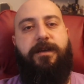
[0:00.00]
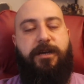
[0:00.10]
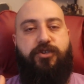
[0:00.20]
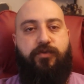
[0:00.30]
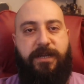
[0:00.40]

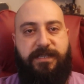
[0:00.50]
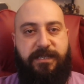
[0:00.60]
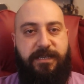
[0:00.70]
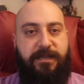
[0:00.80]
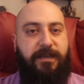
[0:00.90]

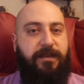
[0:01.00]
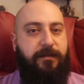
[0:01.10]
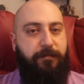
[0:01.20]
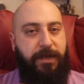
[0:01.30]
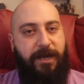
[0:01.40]
addressing
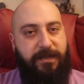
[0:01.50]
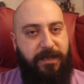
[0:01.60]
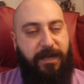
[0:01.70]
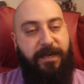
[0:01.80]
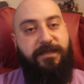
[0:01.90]
plot
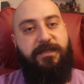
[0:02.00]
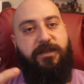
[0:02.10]
lines,